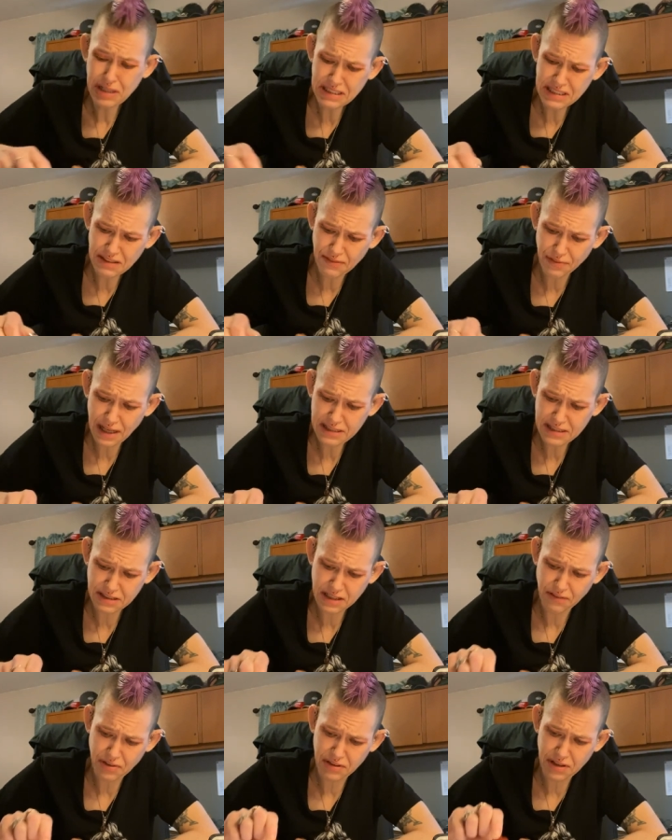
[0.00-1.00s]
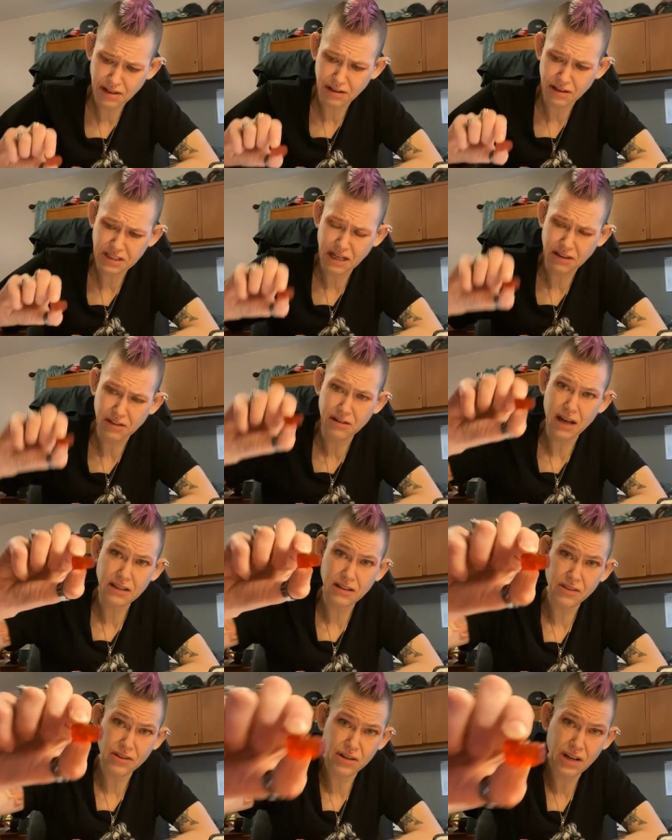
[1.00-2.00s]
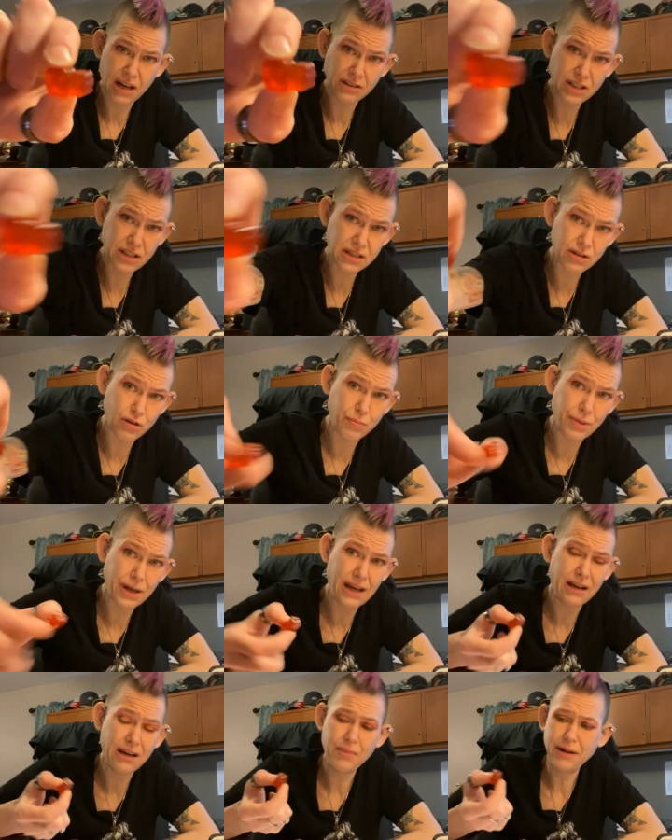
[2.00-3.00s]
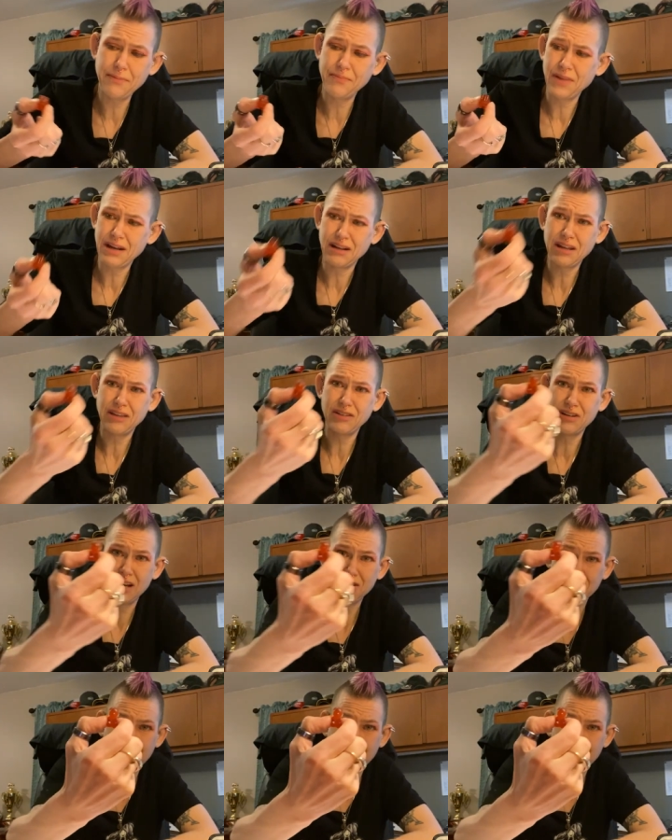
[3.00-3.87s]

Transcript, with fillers: you can see the flecks of stuff in there. It's like they're not they're not just opaque. I mean, they don't,